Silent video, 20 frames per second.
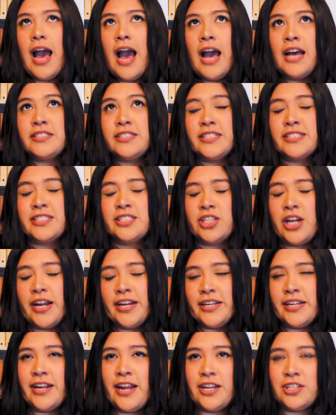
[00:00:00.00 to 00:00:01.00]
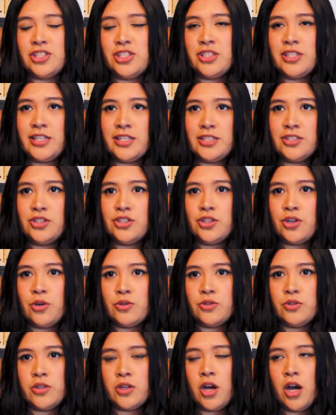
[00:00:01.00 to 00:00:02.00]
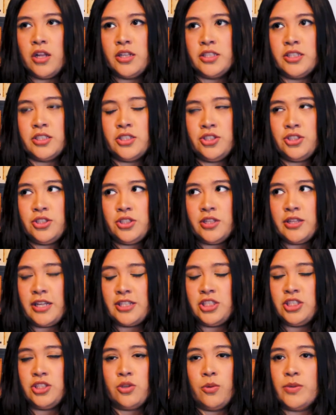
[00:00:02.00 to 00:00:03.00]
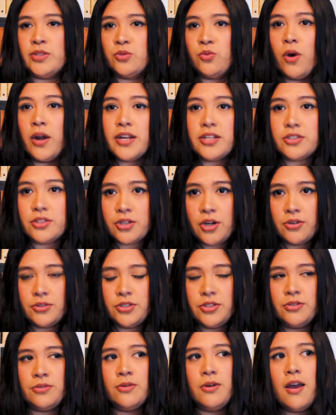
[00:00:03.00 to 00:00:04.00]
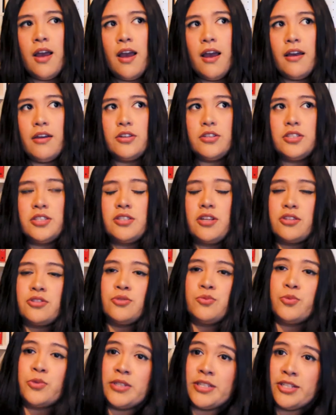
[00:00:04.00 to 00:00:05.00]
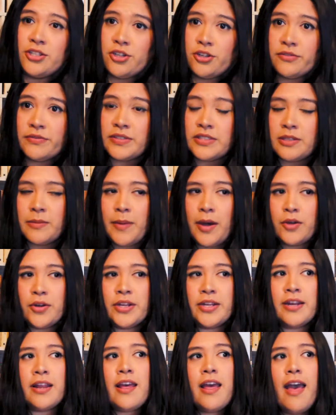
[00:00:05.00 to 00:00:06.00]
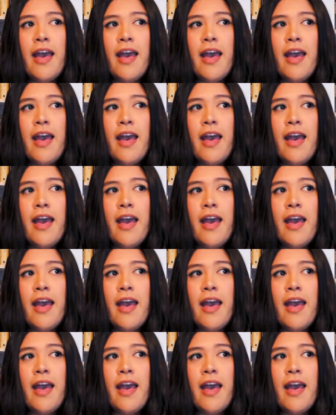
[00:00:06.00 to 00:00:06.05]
As excited as she is to go to the college that she's always wanted to go to, she's also really nervous about it.